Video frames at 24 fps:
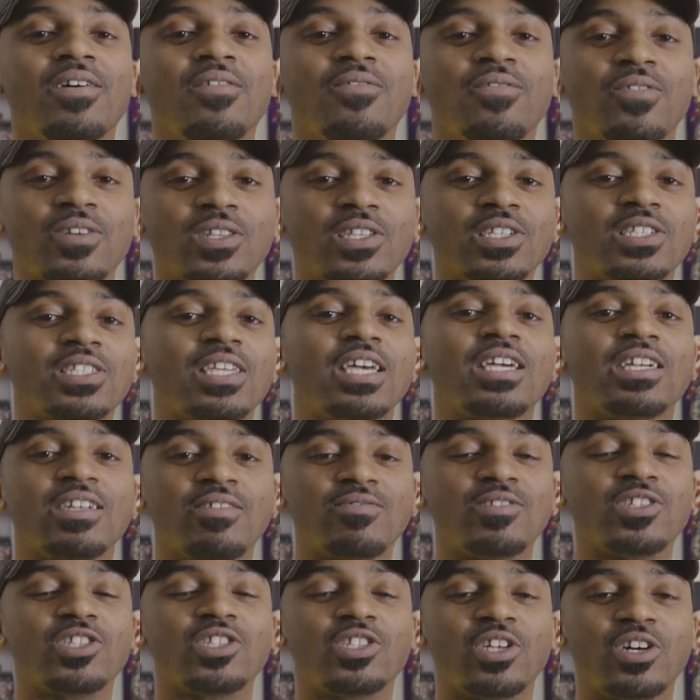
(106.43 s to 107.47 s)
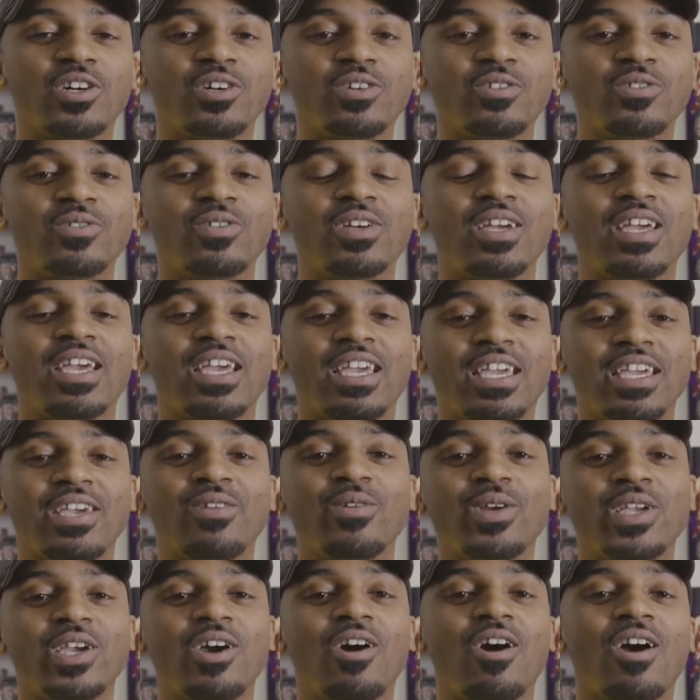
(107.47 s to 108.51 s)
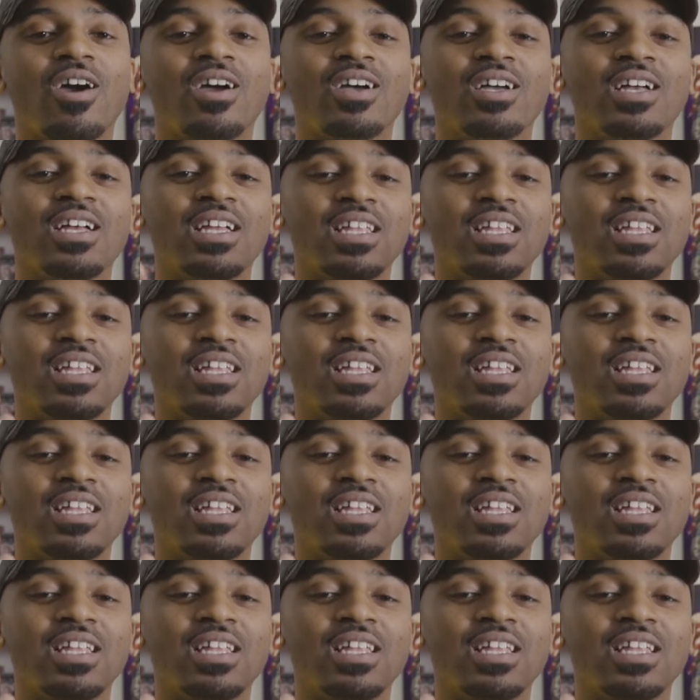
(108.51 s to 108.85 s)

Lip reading: for the sake of the show. And here we are.